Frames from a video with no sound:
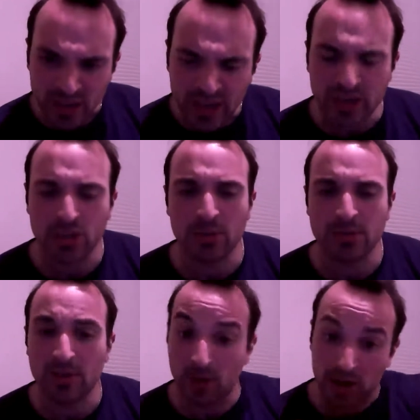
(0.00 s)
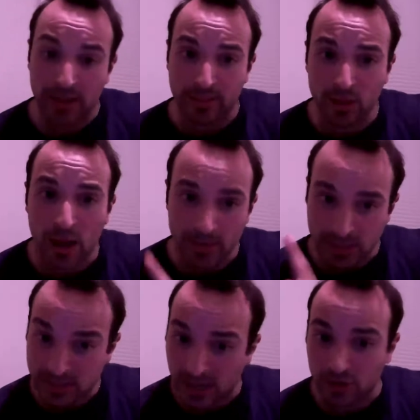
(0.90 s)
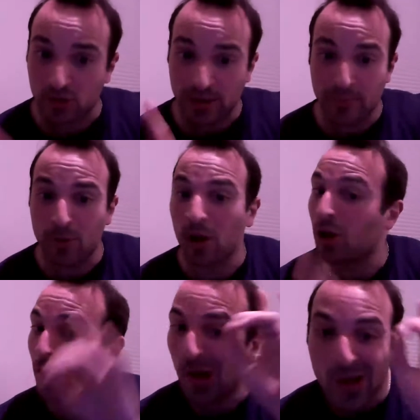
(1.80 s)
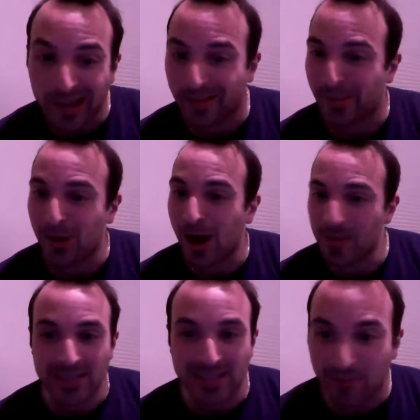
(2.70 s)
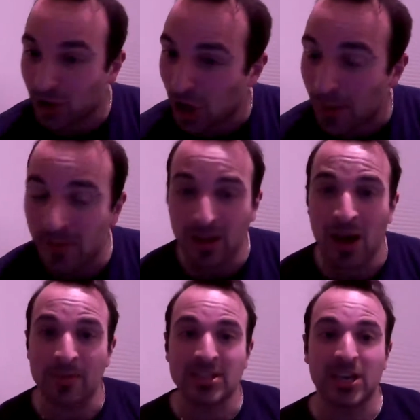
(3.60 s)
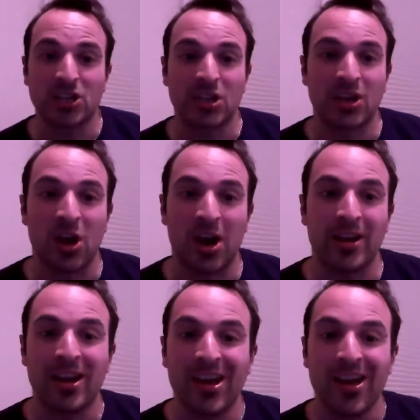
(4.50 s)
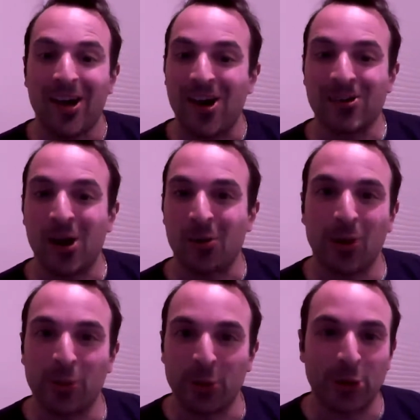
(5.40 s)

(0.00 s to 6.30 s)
I'll get to the comments in a sec. Don't get me wrong. I'll get to the comments. Leave a comment in the comment section on whether